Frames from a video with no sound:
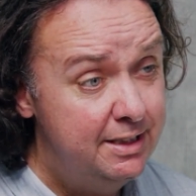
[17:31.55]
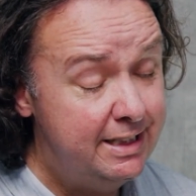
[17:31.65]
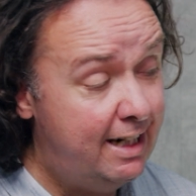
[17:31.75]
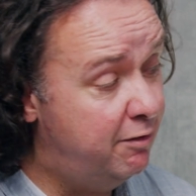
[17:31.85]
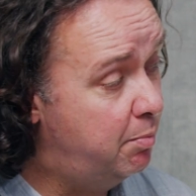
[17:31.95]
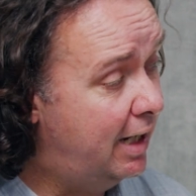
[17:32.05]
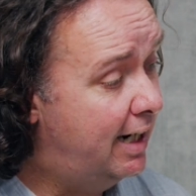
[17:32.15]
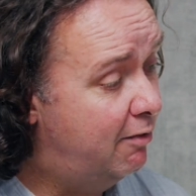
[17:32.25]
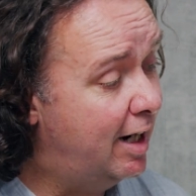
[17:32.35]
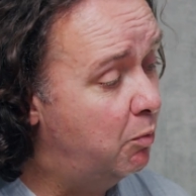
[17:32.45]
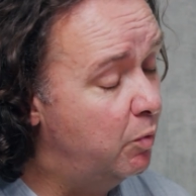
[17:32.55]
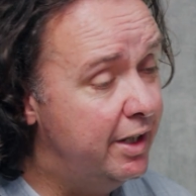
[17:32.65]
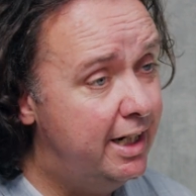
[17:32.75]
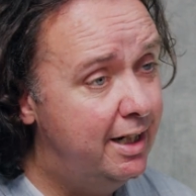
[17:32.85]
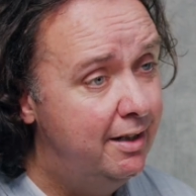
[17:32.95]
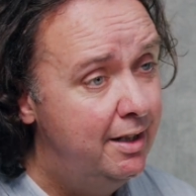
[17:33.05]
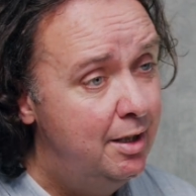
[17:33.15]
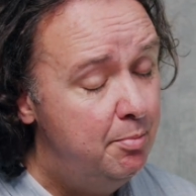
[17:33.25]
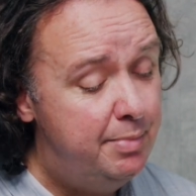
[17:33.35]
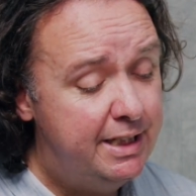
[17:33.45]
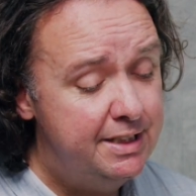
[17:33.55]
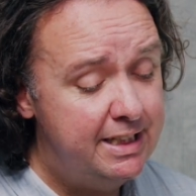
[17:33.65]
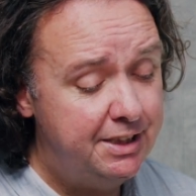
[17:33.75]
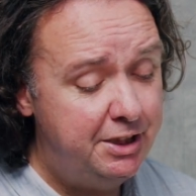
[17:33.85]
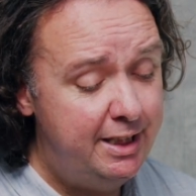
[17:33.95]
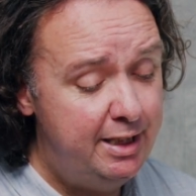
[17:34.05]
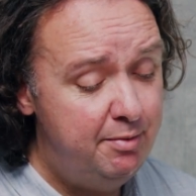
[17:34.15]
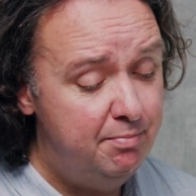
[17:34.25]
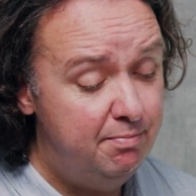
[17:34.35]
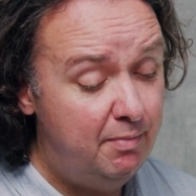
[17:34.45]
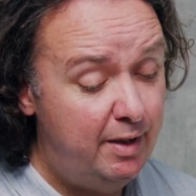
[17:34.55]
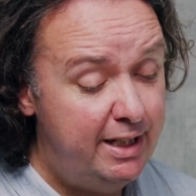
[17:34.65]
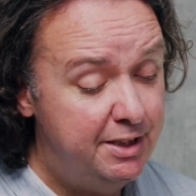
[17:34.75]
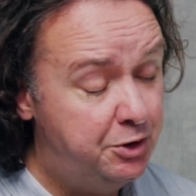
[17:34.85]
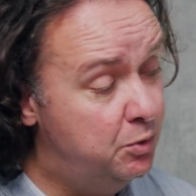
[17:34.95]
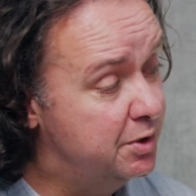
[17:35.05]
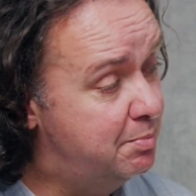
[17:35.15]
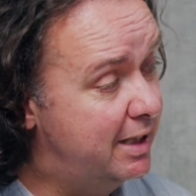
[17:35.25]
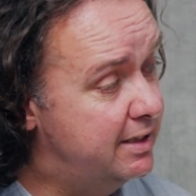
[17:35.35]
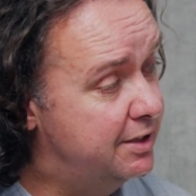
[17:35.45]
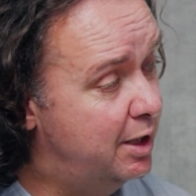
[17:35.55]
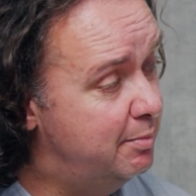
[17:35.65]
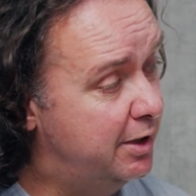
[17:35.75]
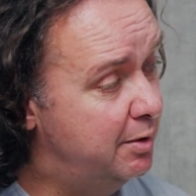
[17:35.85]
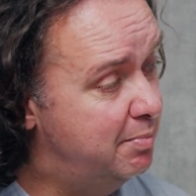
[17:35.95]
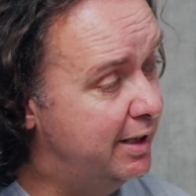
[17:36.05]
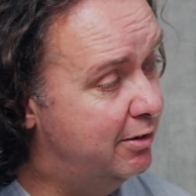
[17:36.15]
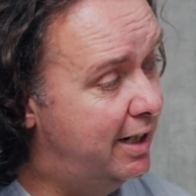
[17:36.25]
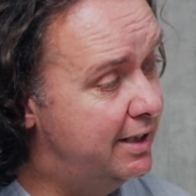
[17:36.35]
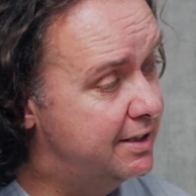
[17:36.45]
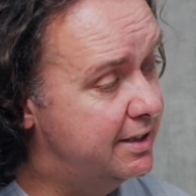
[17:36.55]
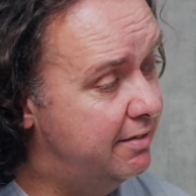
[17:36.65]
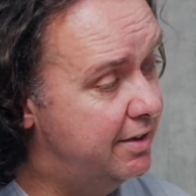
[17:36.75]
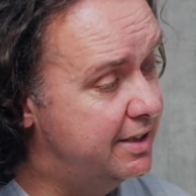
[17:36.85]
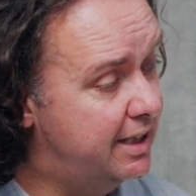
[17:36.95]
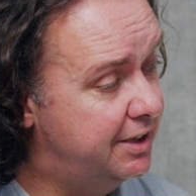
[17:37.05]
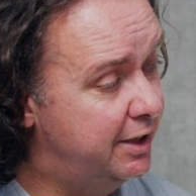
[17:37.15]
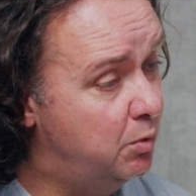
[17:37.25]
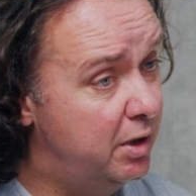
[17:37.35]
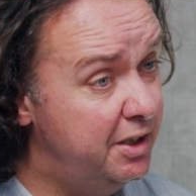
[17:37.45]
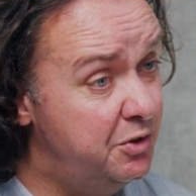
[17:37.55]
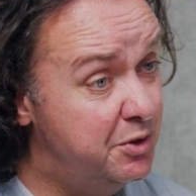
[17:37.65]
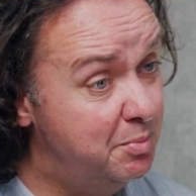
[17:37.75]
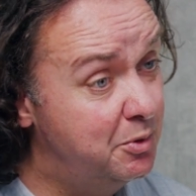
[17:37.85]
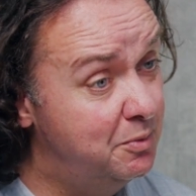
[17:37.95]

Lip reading: to have a play around with it, because actually in a short space of time, you can be creating stuff that's actually quite usable.